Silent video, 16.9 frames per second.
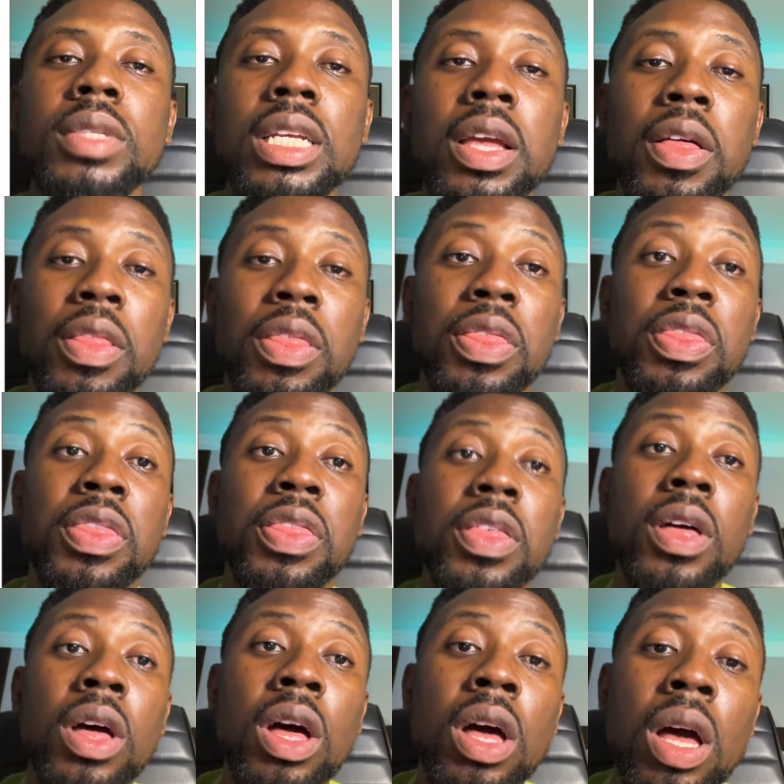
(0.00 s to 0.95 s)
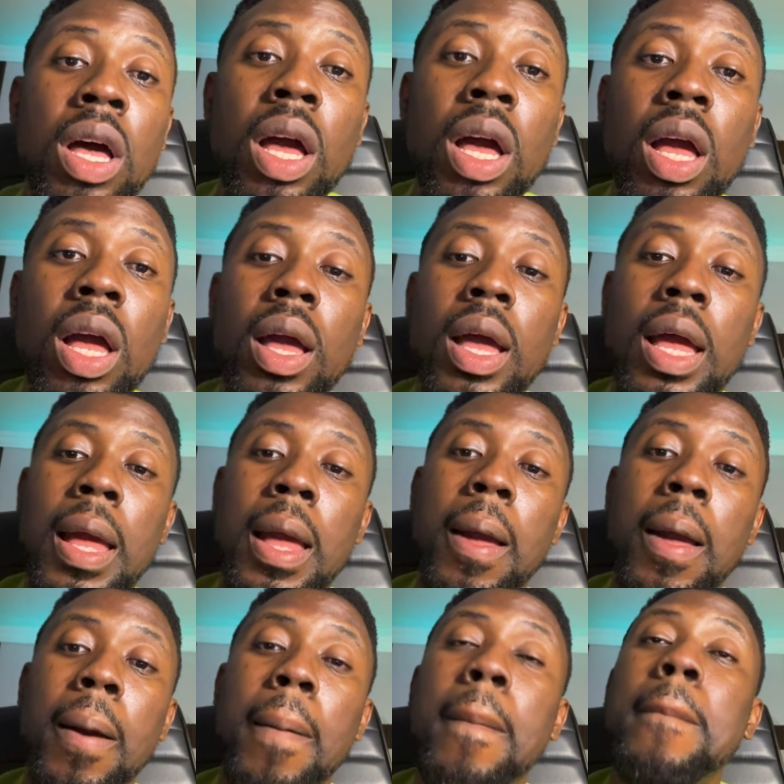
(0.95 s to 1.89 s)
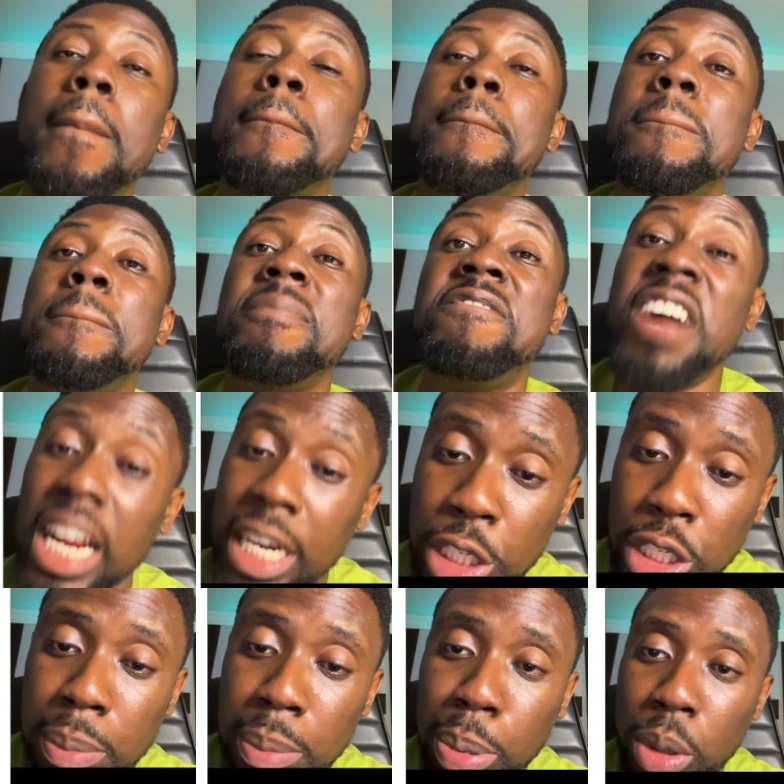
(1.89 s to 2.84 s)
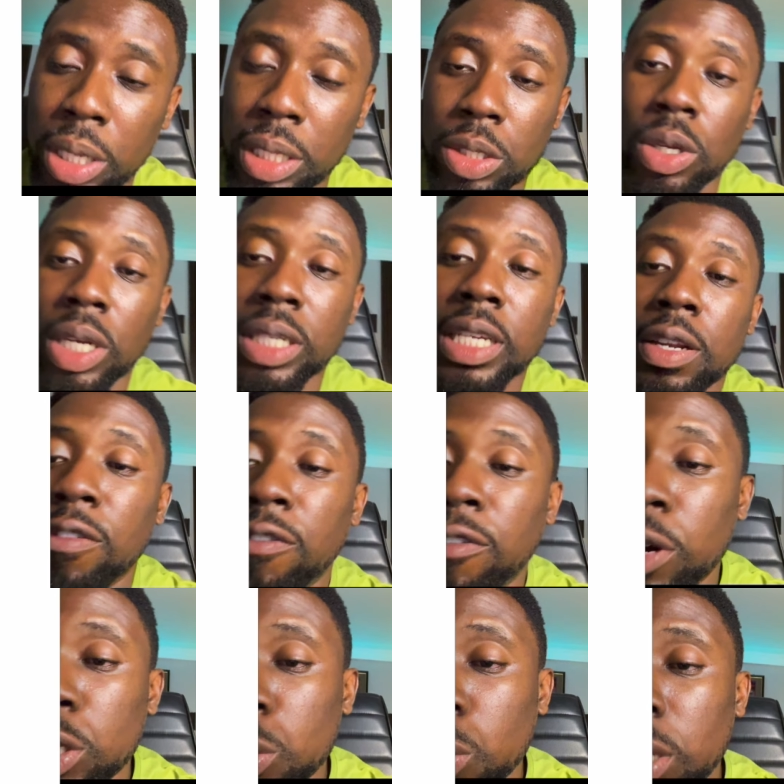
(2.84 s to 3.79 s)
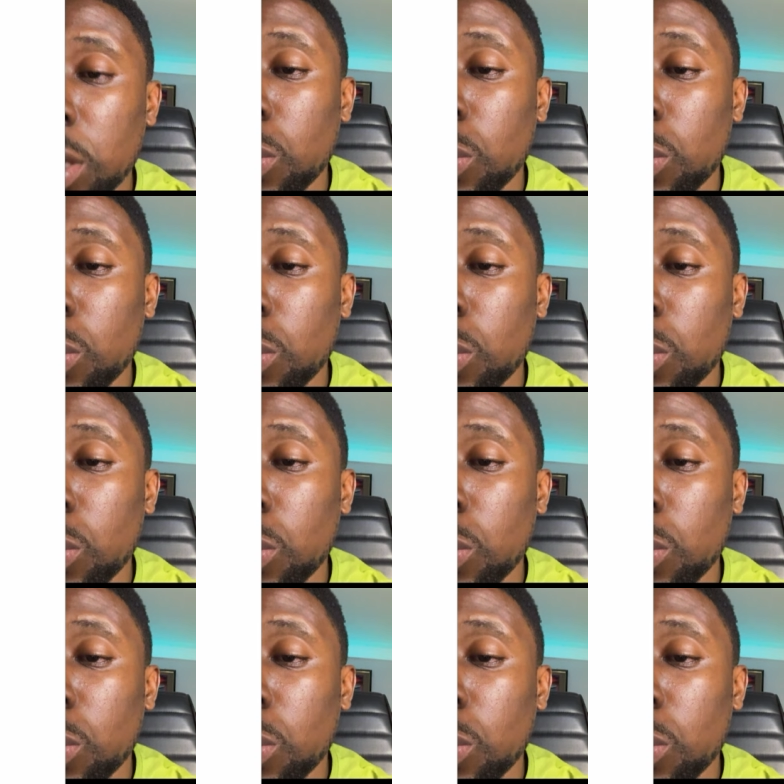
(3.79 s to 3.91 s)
the vanishing point. So I said the first one is